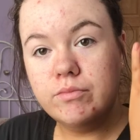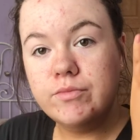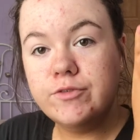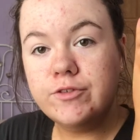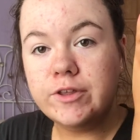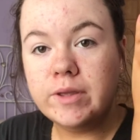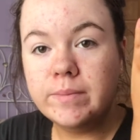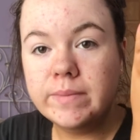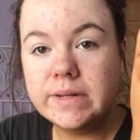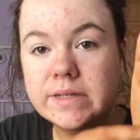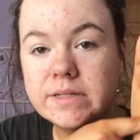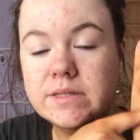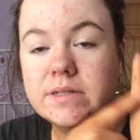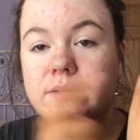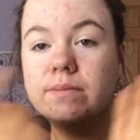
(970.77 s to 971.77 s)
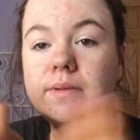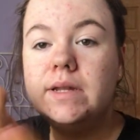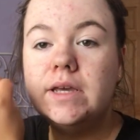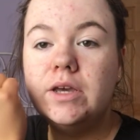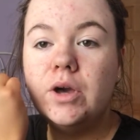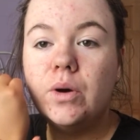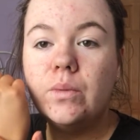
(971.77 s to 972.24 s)
person. And they're like
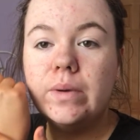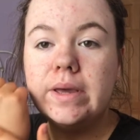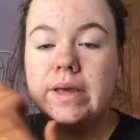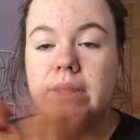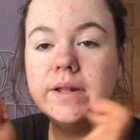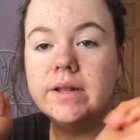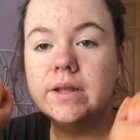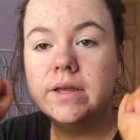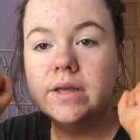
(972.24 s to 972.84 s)
seamlessly going in.